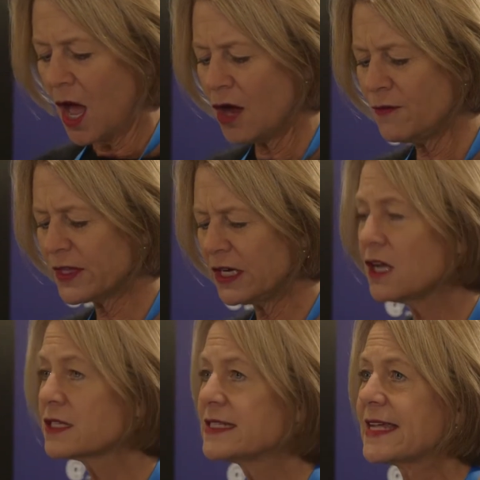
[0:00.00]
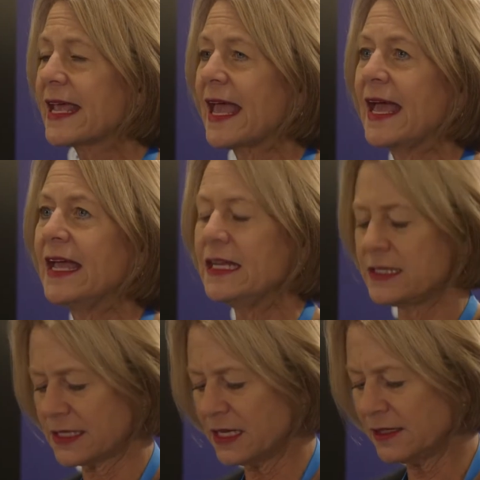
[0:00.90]
Over the last decade,
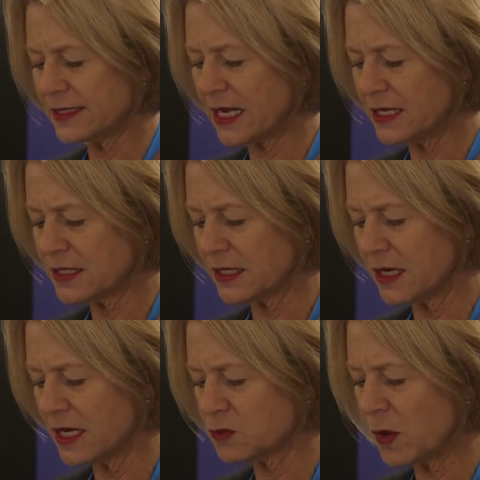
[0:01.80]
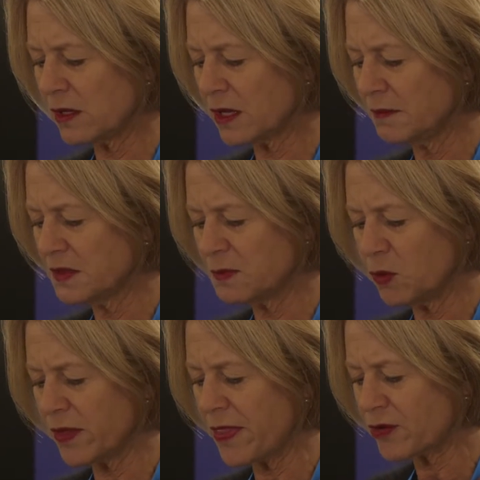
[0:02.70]
Skills London has welcomed
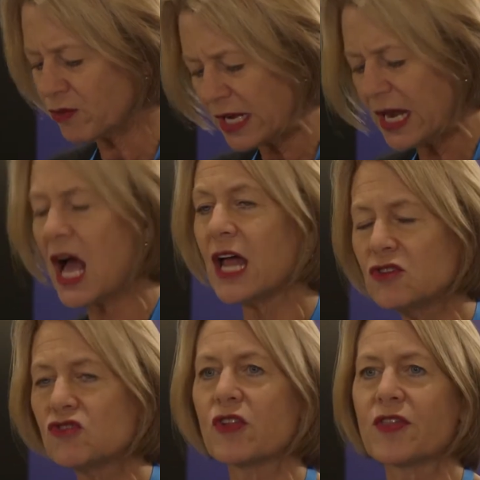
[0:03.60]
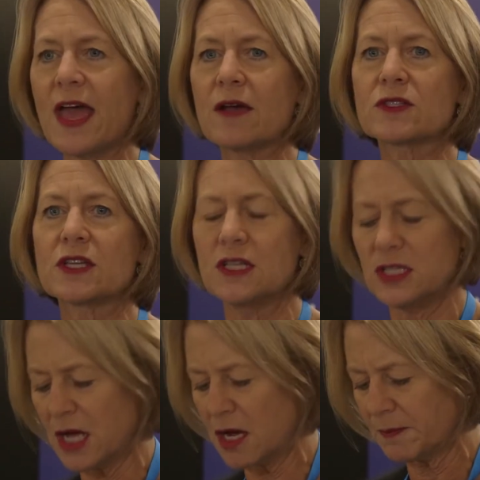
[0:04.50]
more than
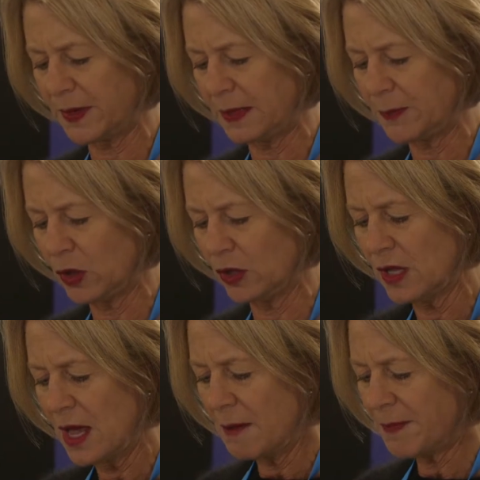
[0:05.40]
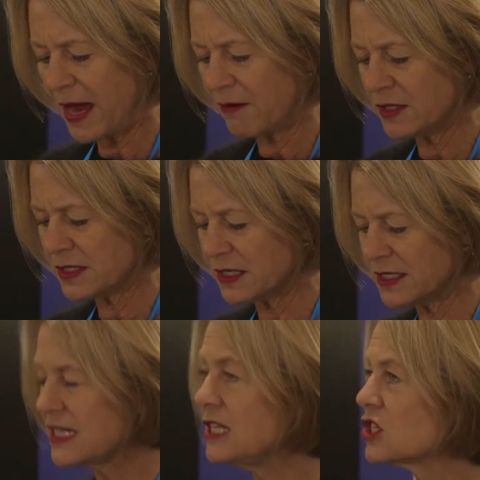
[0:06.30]
300,000 young people, parents and
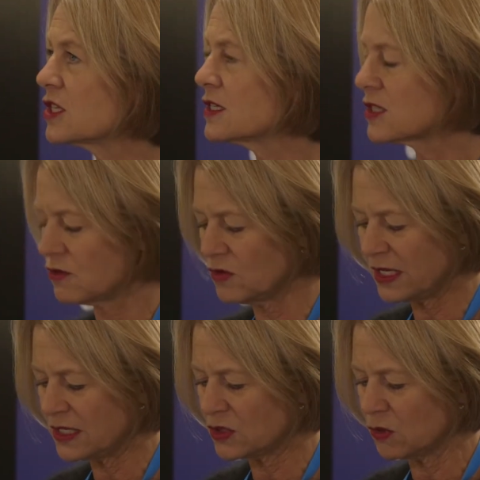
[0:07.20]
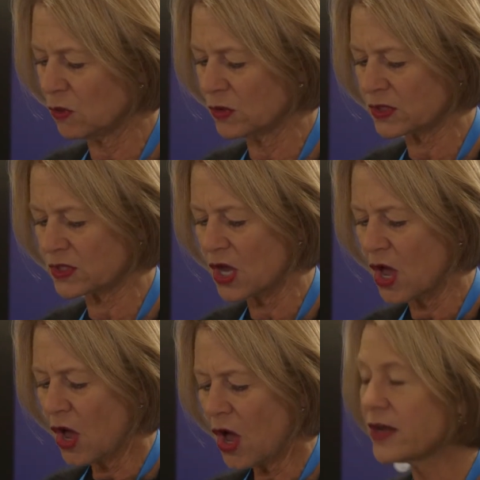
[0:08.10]
teachers through these doors
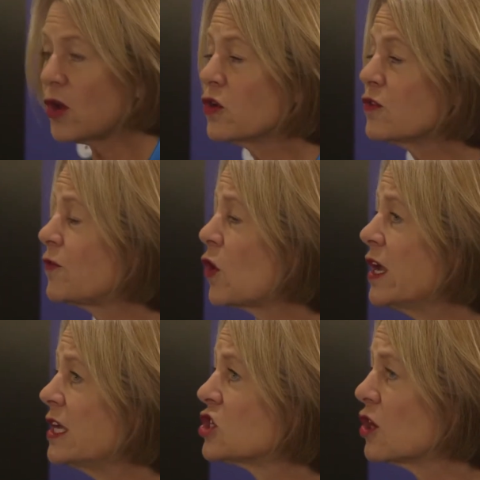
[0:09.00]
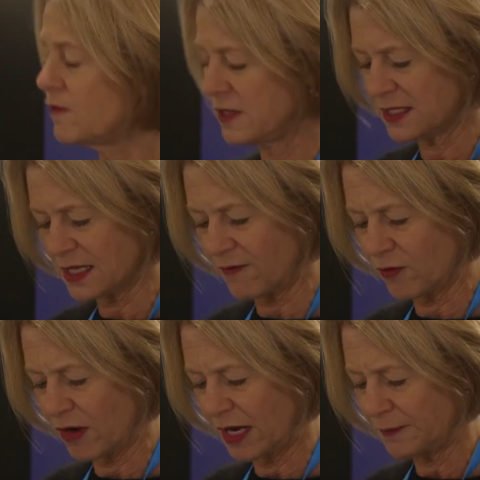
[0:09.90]
and on a voyage of
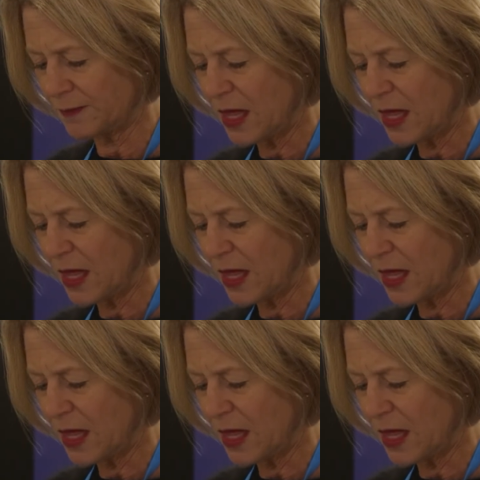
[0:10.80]
discovery.